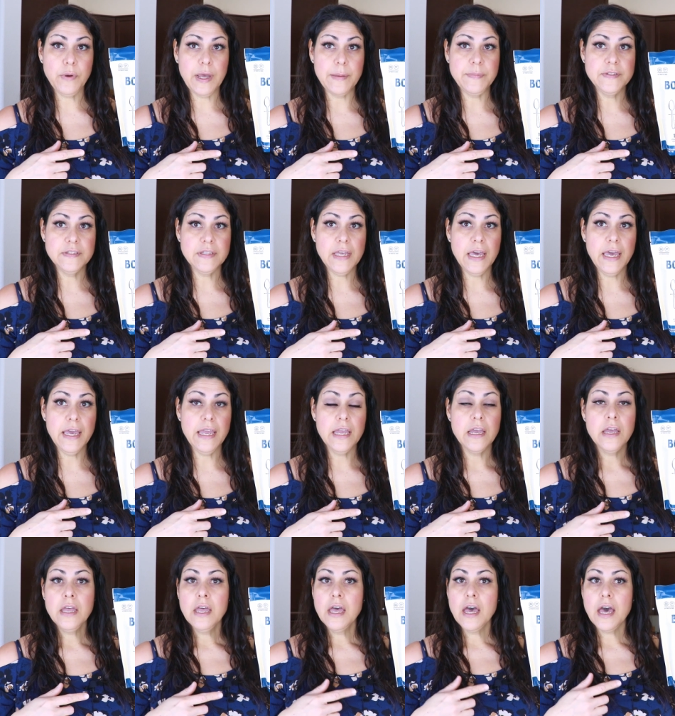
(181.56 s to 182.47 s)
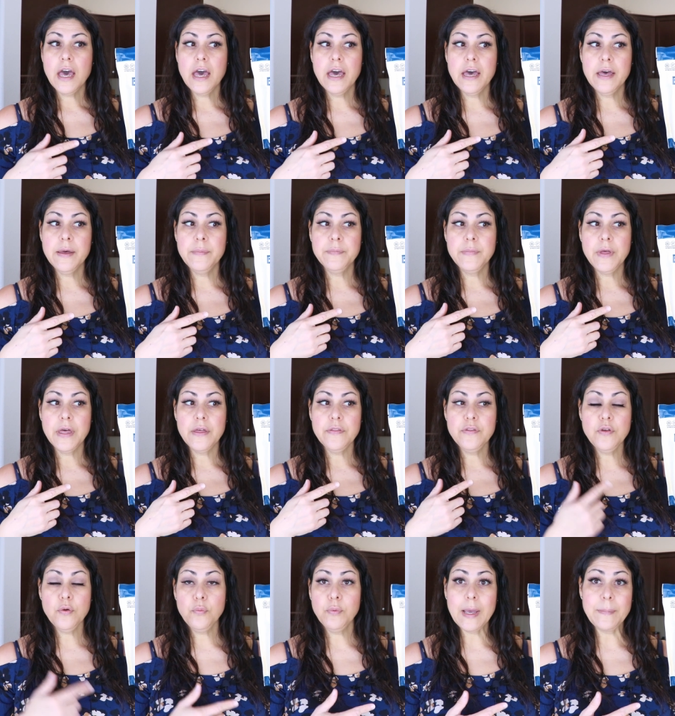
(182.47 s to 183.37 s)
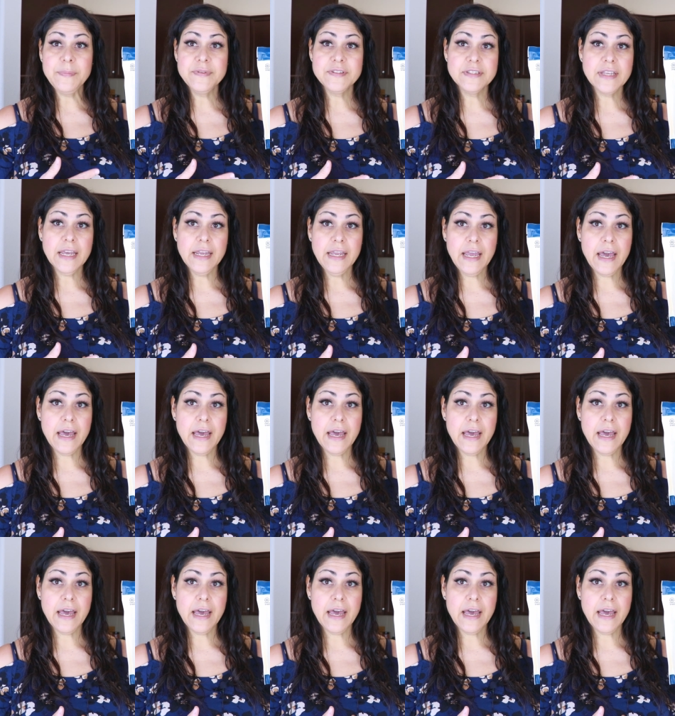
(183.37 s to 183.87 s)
website, um, the website